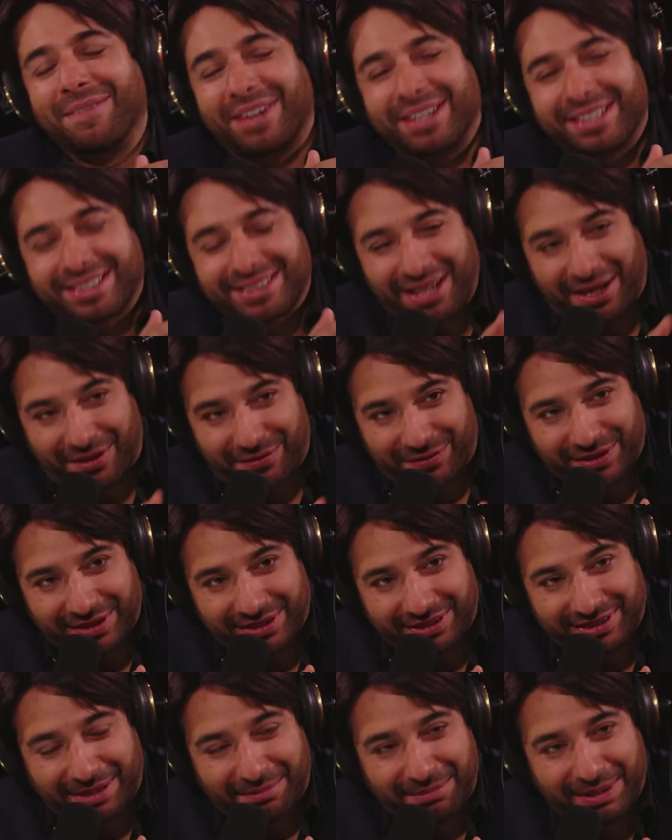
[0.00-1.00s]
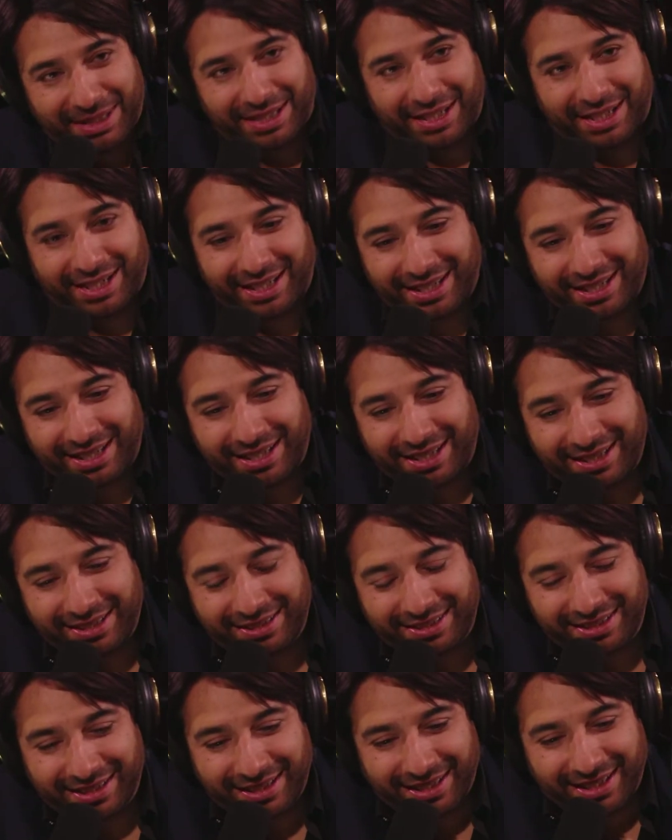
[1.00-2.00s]
very selfless. I mean, uh, it,
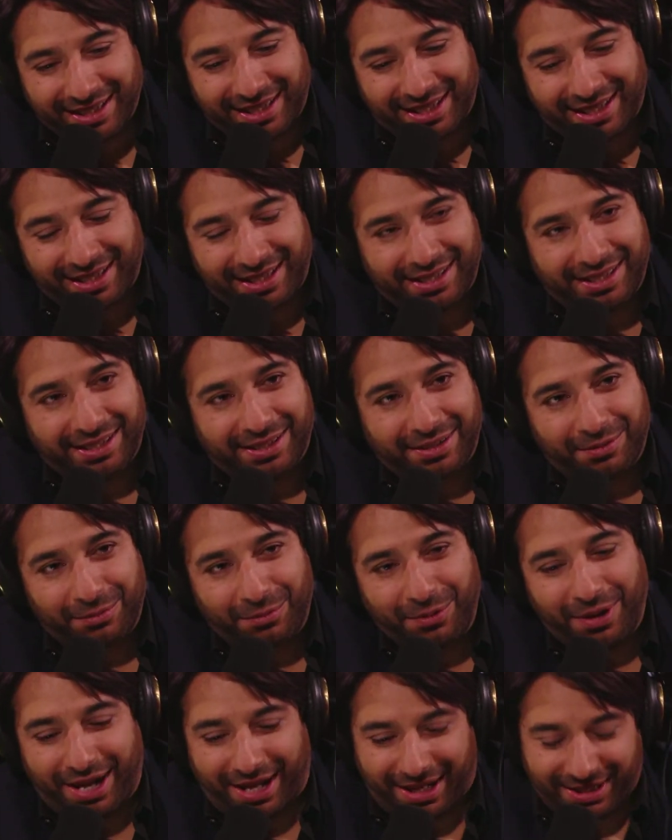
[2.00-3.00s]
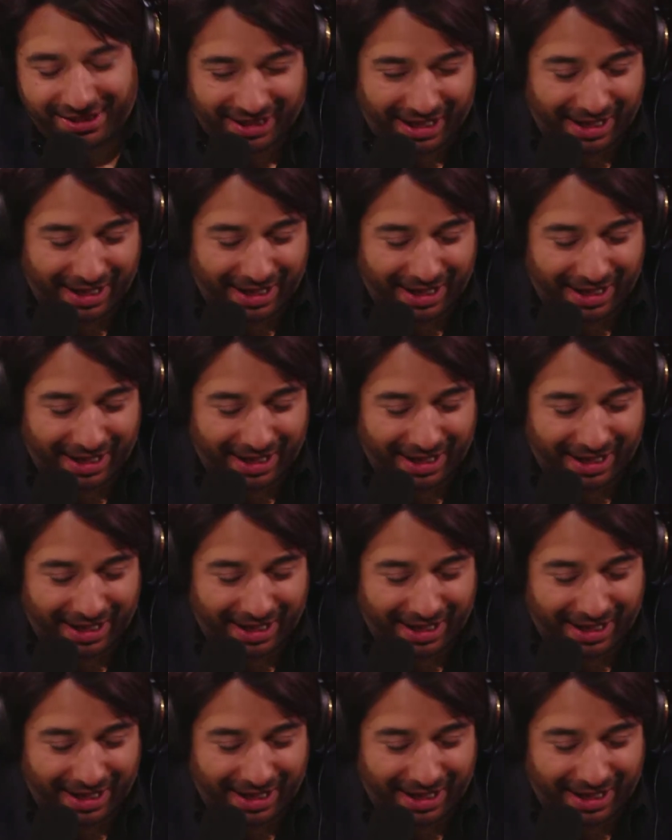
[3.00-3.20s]
it. How do you mean? Well,